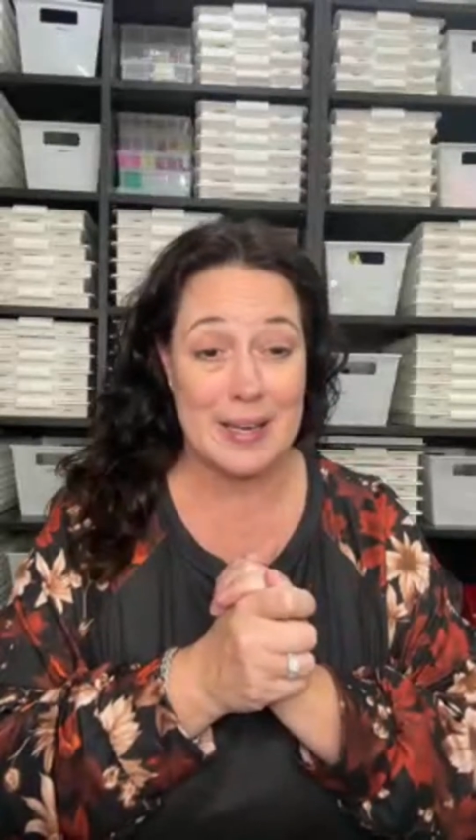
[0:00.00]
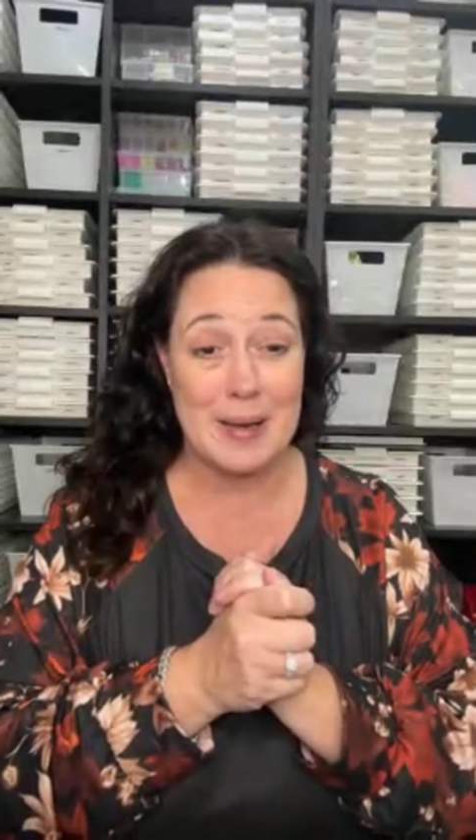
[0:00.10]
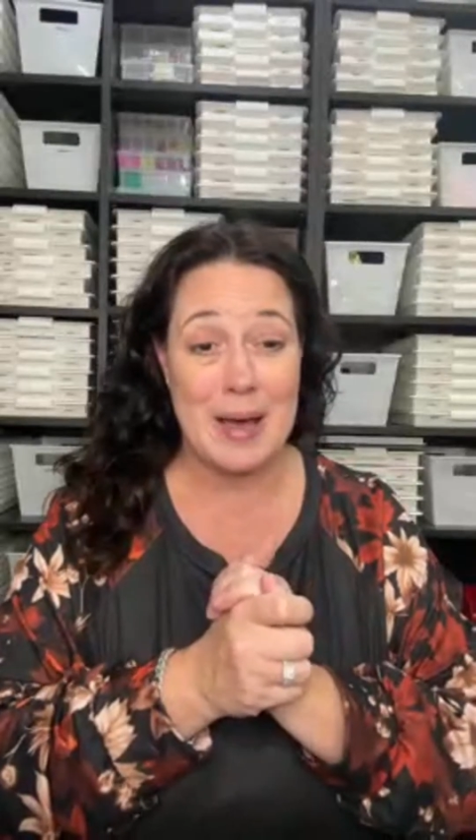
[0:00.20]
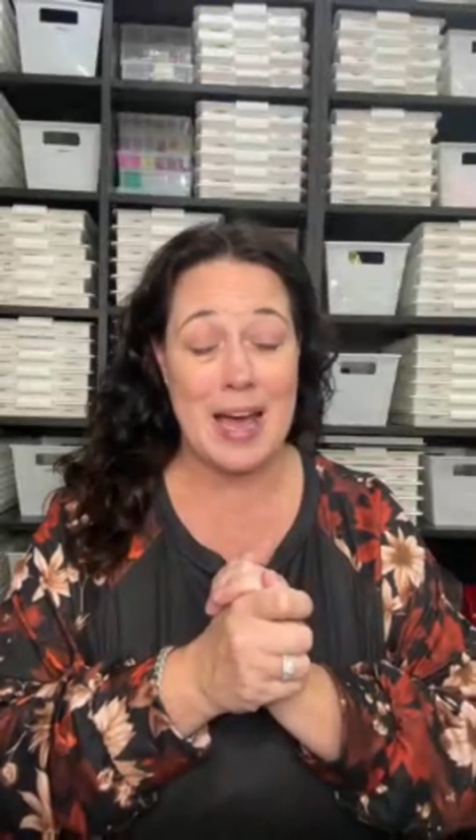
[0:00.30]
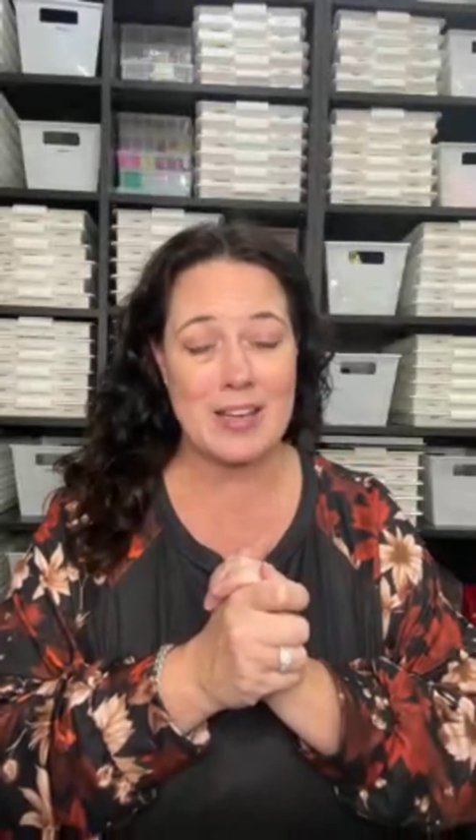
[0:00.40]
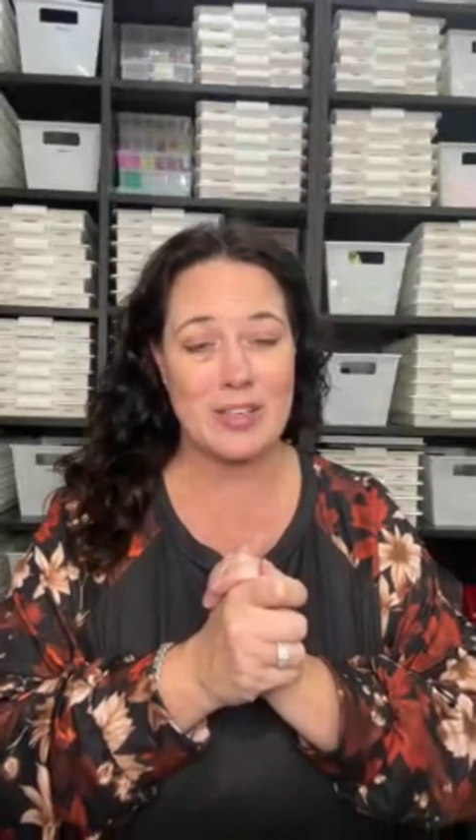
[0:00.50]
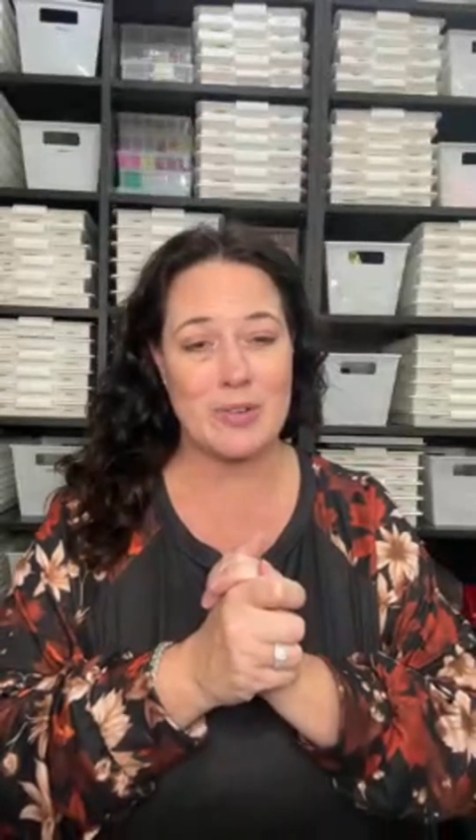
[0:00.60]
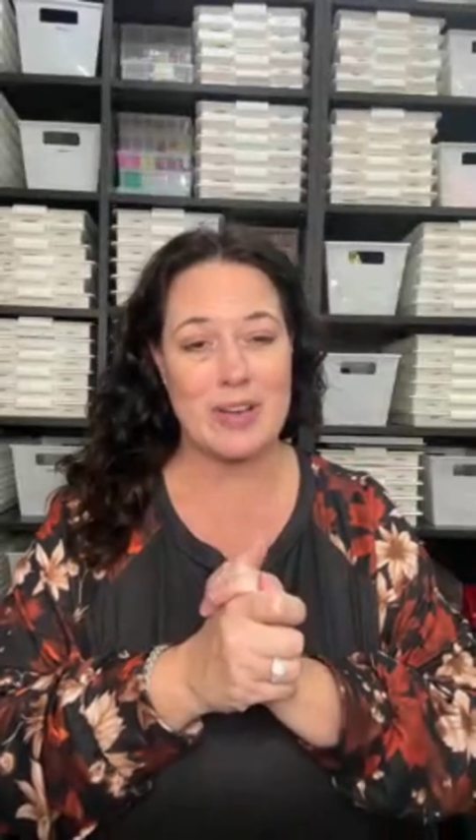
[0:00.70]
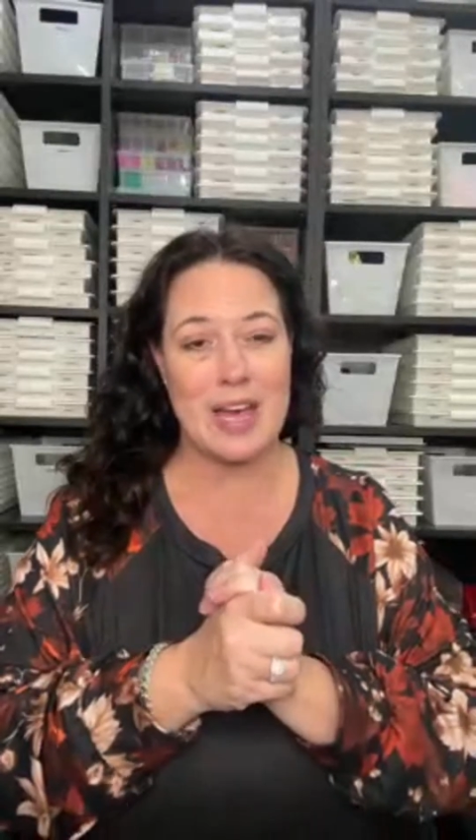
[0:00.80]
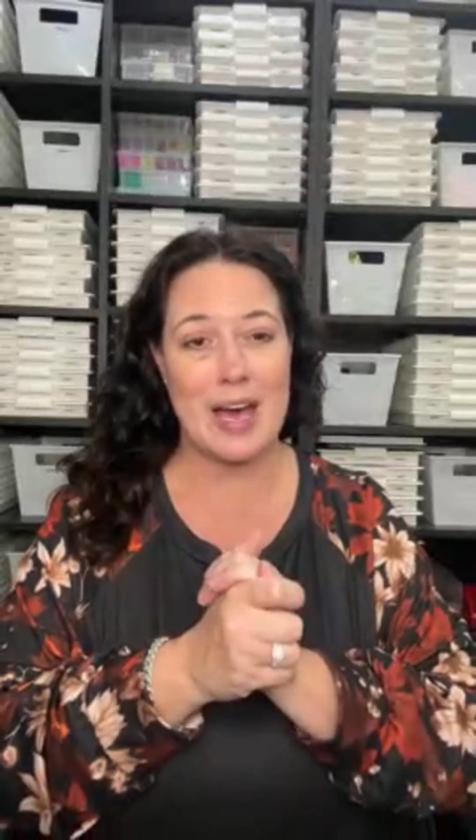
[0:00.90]
Hi,
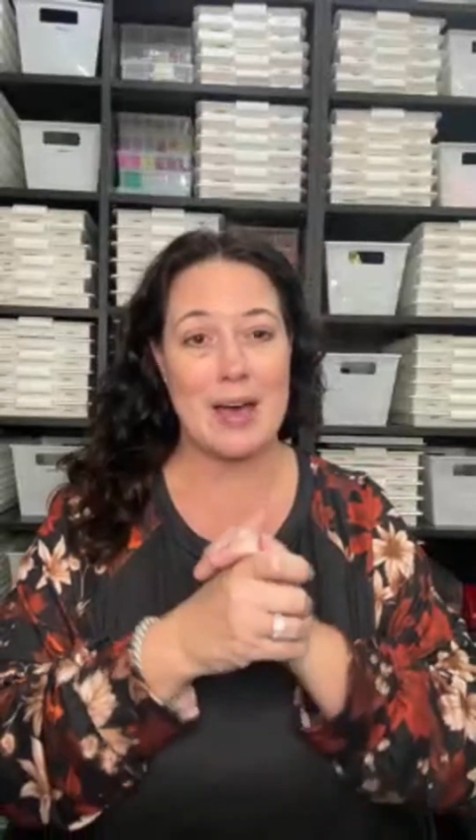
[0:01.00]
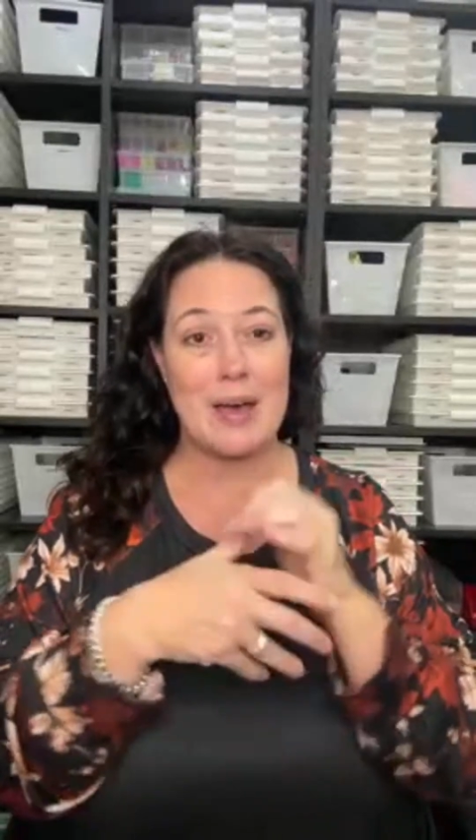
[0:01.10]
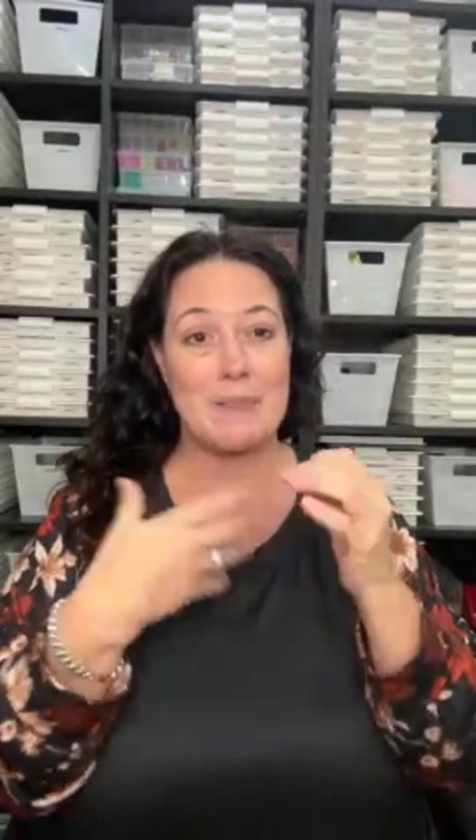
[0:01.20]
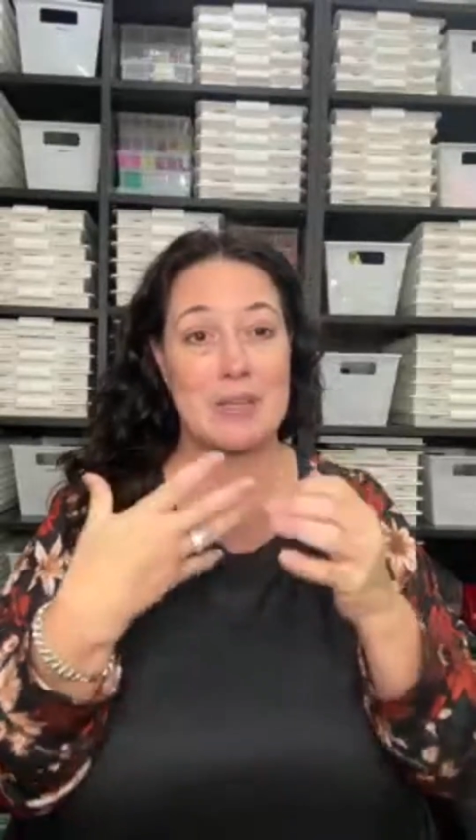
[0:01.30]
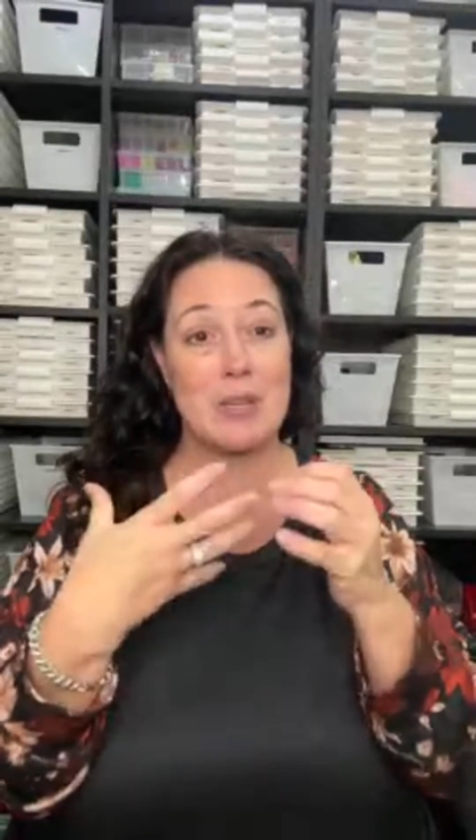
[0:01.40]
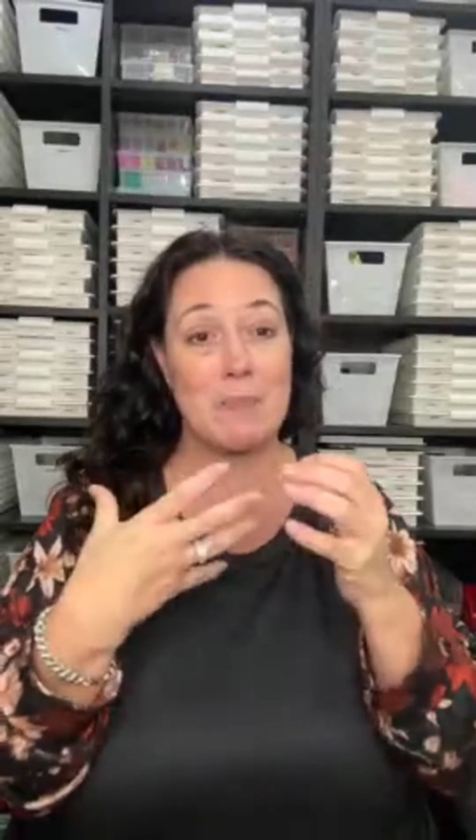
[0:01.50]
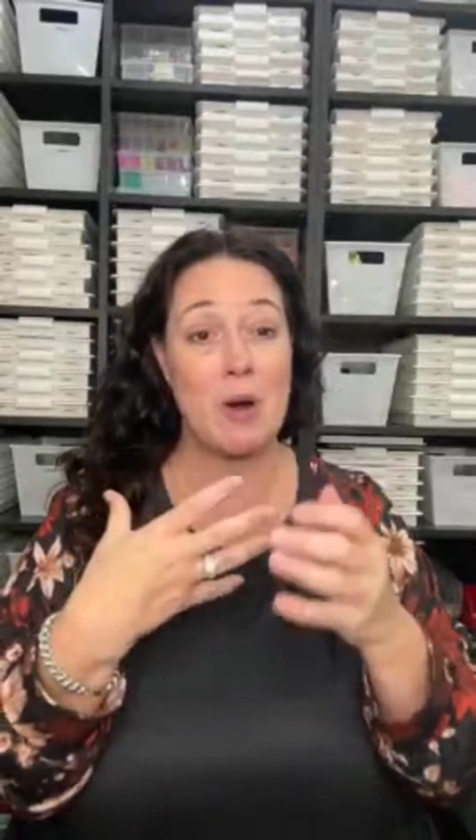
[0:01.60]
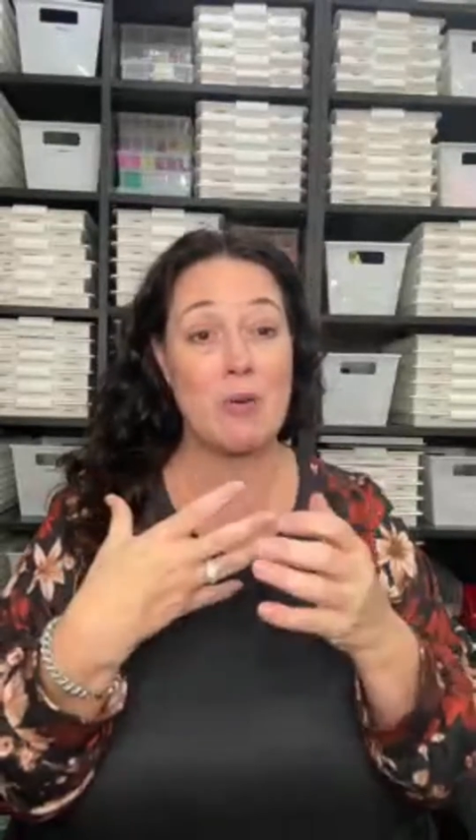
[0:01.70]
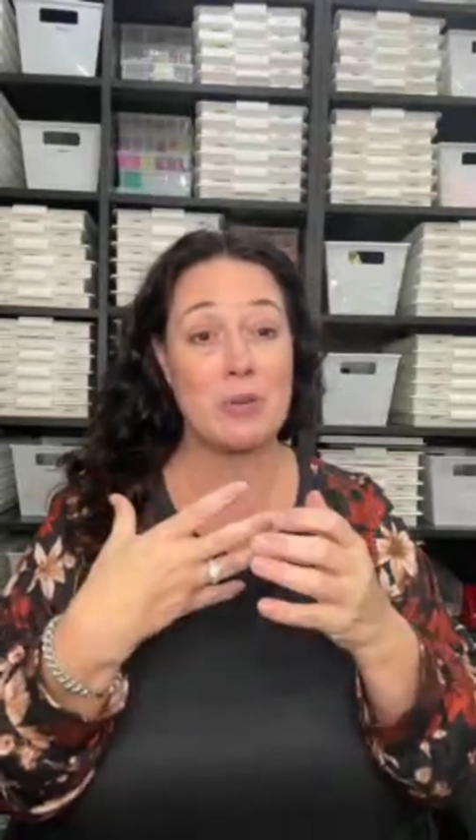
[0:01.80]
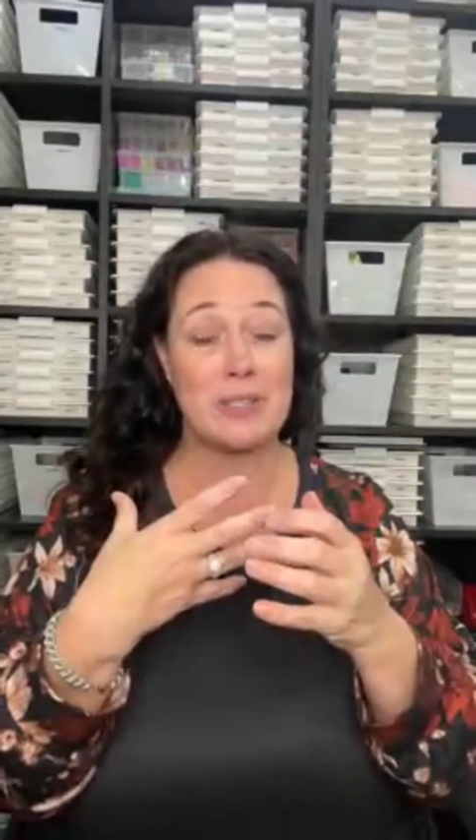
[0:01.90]
Joya. But the
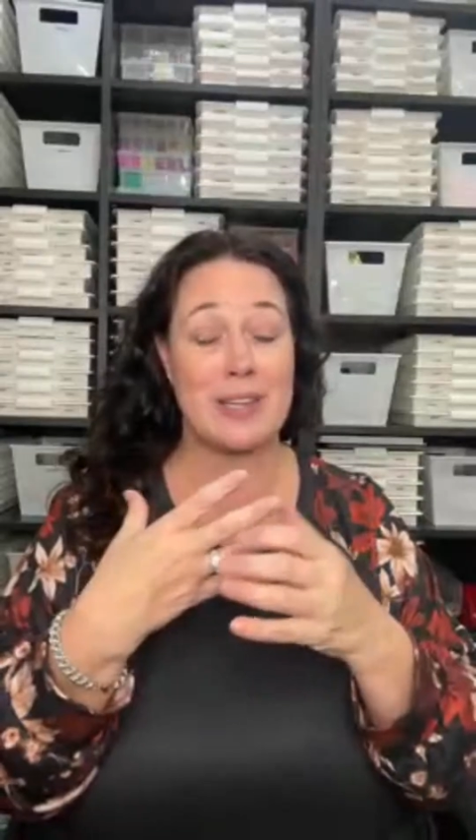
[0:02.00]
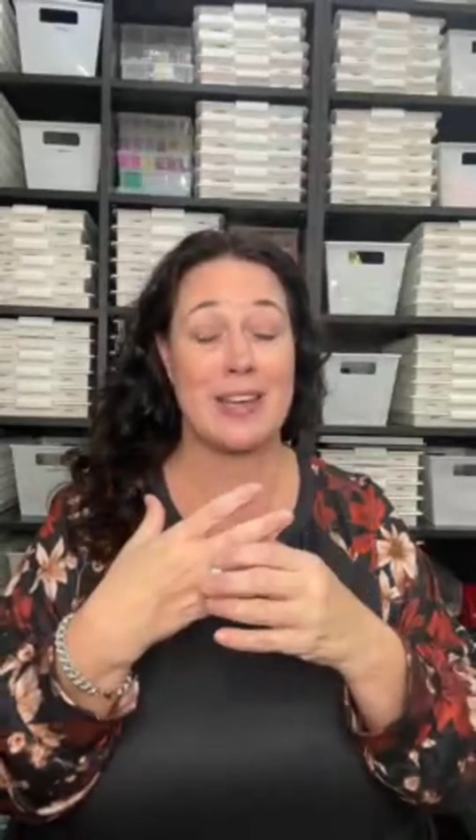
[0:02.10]
post